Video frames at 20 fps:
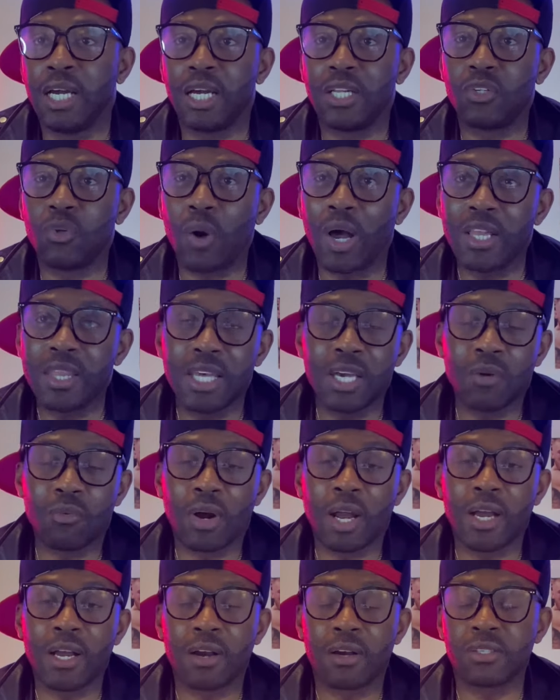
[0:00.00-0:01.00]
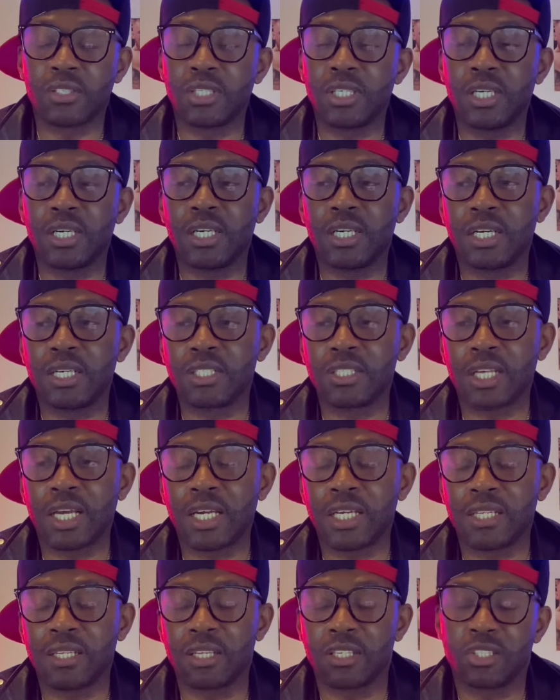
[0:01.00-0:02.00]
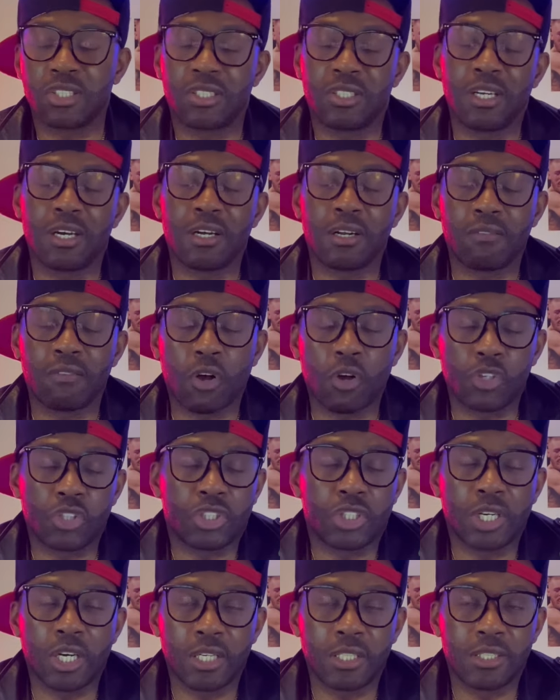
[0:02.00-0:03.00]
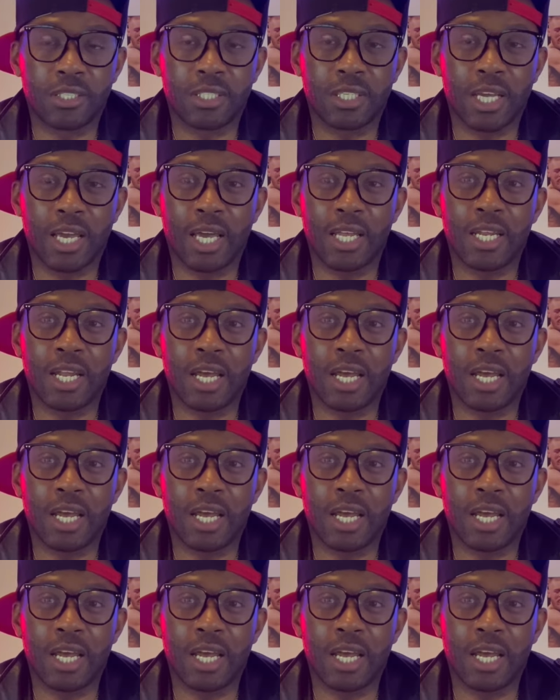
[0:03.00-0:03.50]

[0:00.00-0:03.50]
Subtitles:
Do I think Ryan Garcia is like the stud of all studs in